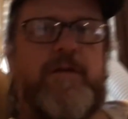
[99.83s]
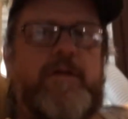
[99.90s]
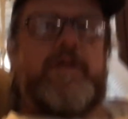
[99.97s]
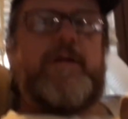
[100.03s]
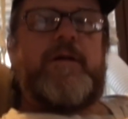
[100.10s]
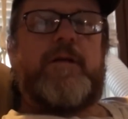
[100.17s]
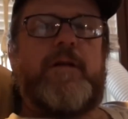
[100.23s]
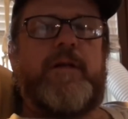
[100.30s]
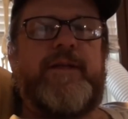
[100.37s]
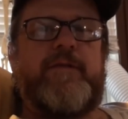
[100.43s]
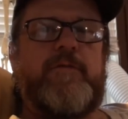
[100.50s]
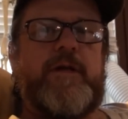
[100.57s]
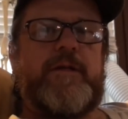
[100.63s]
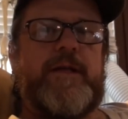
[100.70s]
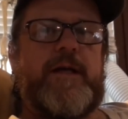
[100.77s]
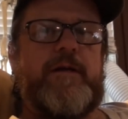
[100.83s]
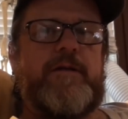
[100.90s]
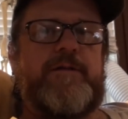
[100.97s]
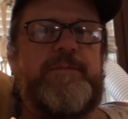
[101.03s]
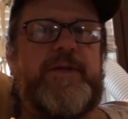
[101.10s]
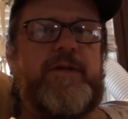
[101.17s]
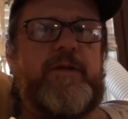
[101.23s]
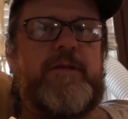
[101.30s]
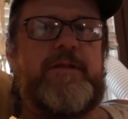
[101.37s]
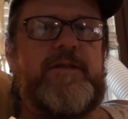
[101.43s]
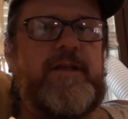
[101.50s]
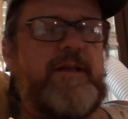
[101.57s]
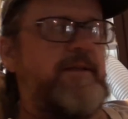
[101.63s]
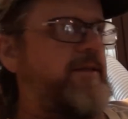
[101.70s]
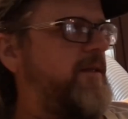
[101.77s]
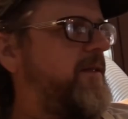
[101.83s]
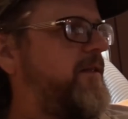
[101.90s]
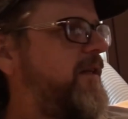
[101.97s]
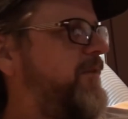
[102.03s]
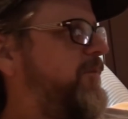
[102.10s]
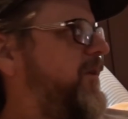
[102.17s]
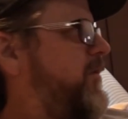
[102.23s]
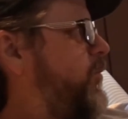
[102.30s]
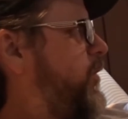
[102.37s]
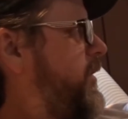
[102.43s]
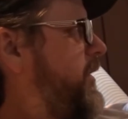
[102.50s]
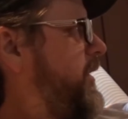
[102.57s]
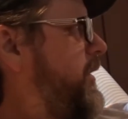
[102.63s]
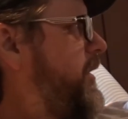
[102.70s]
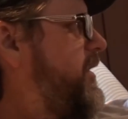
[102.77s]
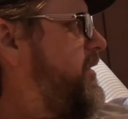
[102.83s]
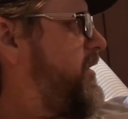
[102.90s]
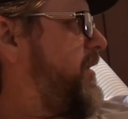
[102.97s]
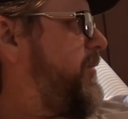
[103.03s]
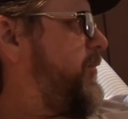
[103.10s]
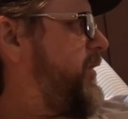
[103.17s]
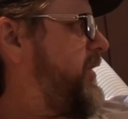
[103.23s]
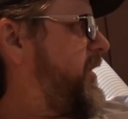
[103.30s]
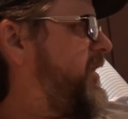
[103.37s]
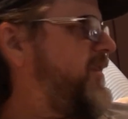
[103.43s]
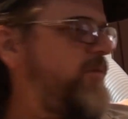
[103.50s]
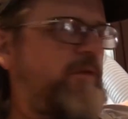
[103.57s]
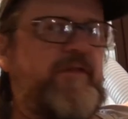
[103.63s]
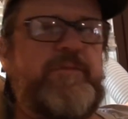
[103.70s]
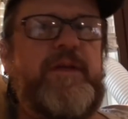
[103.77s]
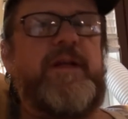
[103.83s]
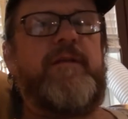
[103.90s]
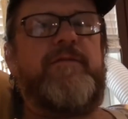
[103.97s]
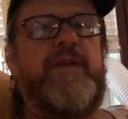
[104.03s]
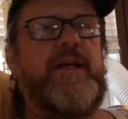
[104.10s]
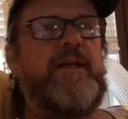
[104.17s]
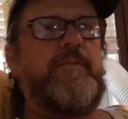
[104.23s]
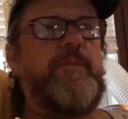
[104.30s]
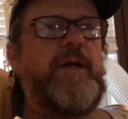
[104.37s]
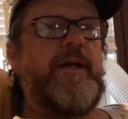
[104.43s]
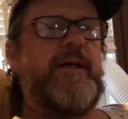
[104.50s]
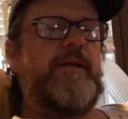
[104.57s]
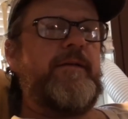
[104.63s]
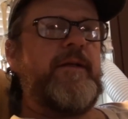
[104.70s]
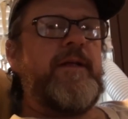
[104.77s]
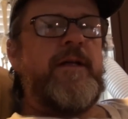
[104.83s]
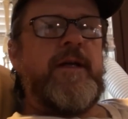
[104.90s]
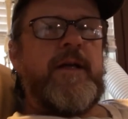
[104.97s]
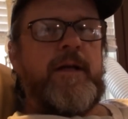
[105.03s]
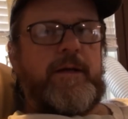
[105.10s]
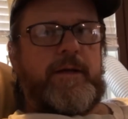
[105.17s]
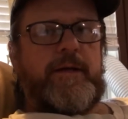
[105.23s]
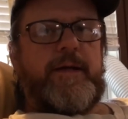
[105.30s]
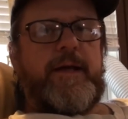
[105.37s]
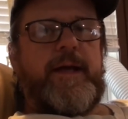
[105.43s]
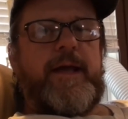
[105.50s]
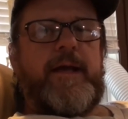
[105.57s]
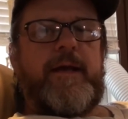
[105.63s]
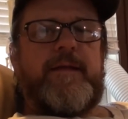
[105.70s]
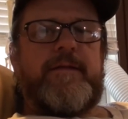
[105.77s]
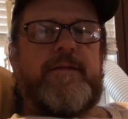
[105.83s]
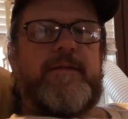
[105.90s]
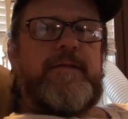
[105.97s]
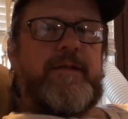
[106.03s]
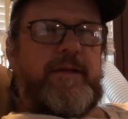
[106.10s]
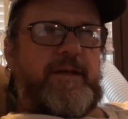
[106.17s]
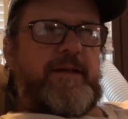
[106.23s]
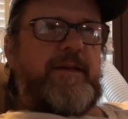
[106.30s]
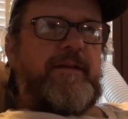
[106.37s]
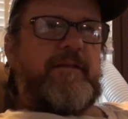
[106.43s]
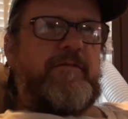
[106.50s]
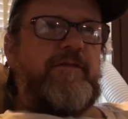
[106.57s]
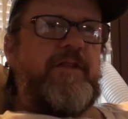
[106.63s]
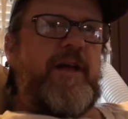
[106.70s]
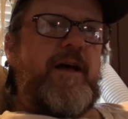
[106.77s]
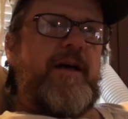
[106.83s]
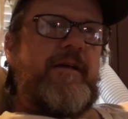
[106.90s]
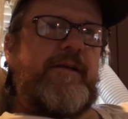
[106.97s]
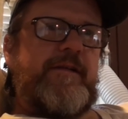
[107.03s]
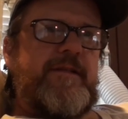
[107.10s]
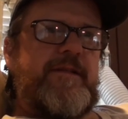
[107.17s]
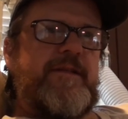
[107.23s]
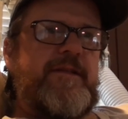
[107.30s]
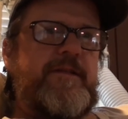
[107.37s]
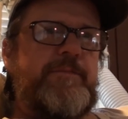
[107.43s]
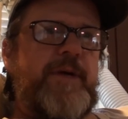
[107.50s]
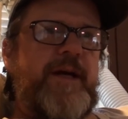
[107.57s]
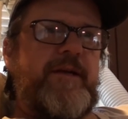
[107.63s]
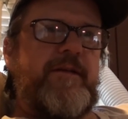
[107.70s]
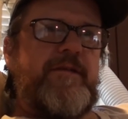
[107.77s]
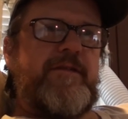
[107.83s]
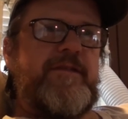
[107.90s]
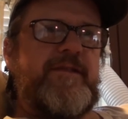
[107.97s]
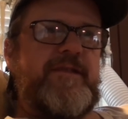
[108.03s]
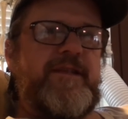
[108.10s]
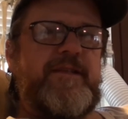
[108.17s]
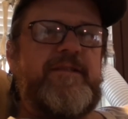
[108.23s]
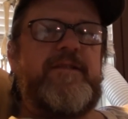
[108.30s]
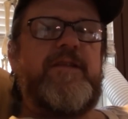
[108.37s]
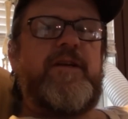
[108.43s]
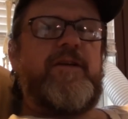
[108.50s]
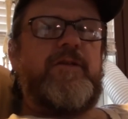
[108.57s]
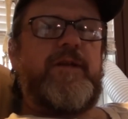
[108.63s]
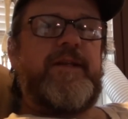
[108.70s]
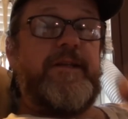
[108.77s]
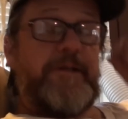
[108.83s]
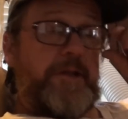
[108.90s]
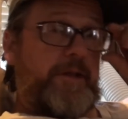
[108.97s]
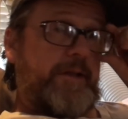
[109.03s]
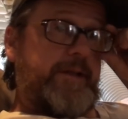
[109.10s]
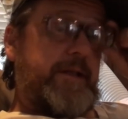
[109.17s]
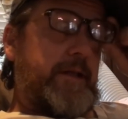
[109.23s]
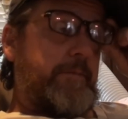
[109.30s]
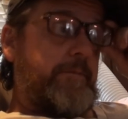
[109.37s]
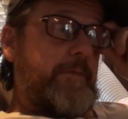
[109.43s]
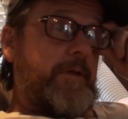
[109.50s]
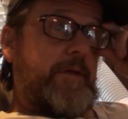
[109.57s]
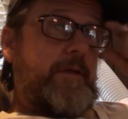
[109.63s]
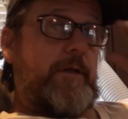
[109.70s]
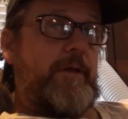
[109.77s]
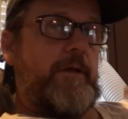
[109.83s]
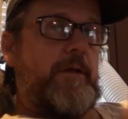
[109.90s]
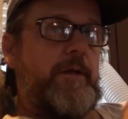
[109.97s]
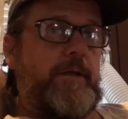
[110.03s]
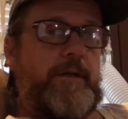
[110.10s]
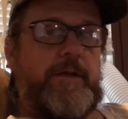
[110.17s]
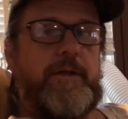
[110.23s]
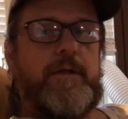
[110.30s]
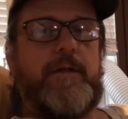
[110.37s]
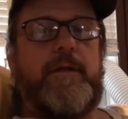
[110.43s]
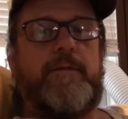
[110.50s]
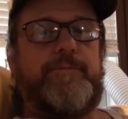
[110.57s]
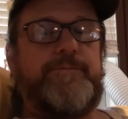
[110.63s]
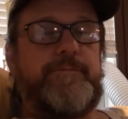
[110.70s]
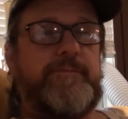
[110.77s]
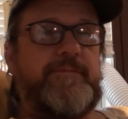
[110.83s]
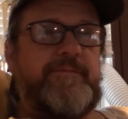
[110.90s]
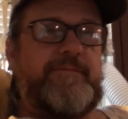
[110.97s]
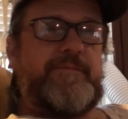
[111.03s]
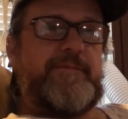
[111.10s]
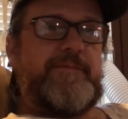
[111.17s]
going to clean around the house because uh, since I've been working the last couple of days, we've been invaded by uh, ants and flies and spiders, and so I need to clean up. Ants, flies, and